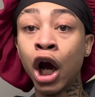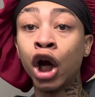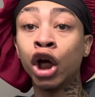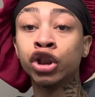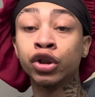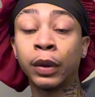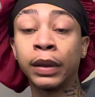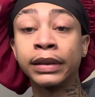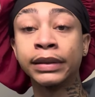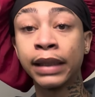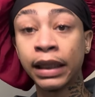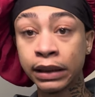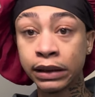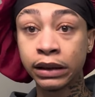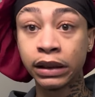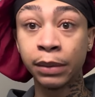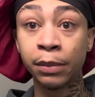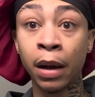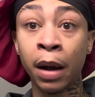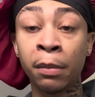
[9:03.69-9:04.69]
So I text
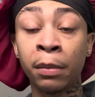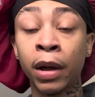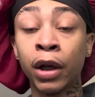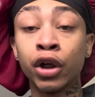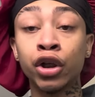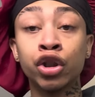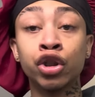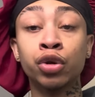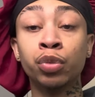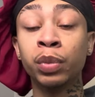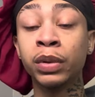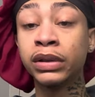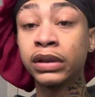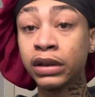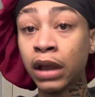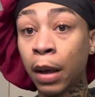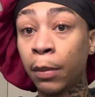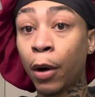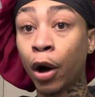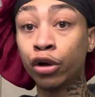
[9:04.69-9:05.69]
him. I'm like, what's
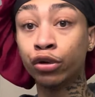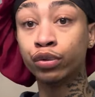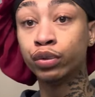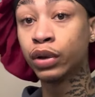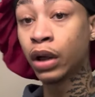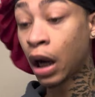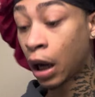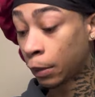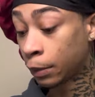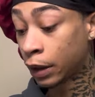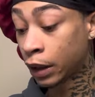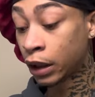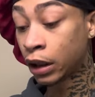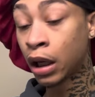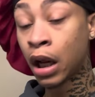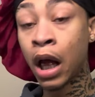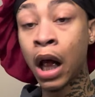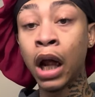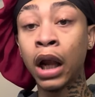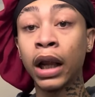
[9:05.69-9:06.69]
up? Are you coming?
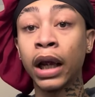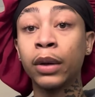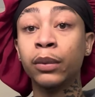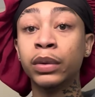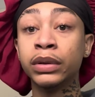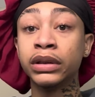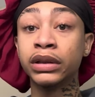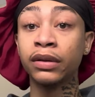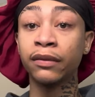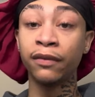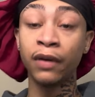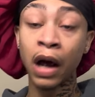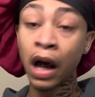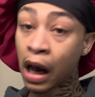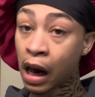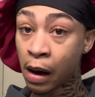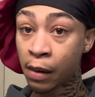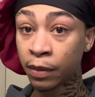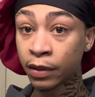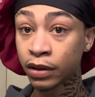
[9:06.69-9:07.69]
Like, what's the
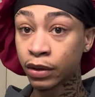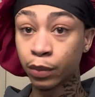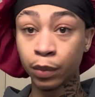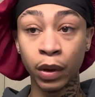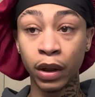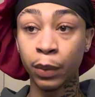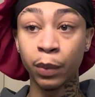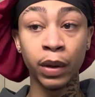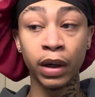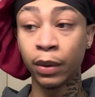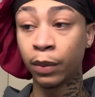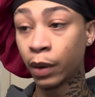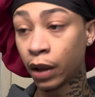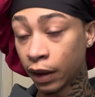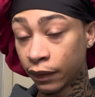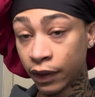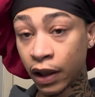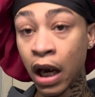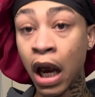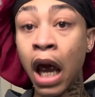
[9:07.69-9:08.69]
vibe? Whatever,
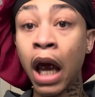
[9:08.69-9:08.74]
whatever.